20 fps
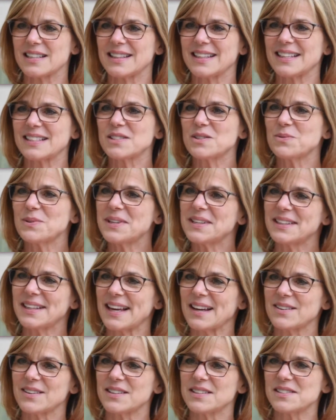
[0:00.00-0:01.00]
and that's what
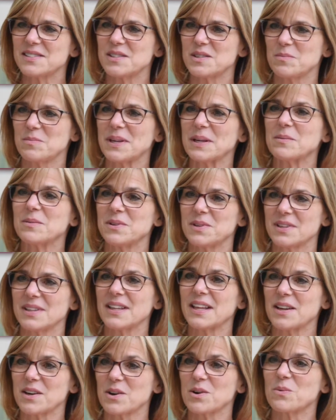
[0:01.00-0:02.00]
allowed us to be able to
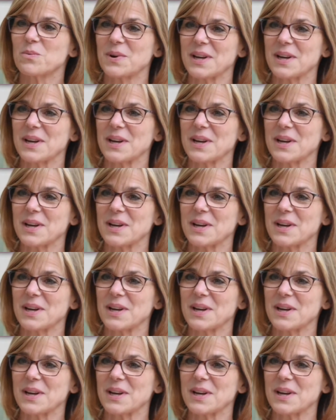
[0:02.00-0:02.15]
let her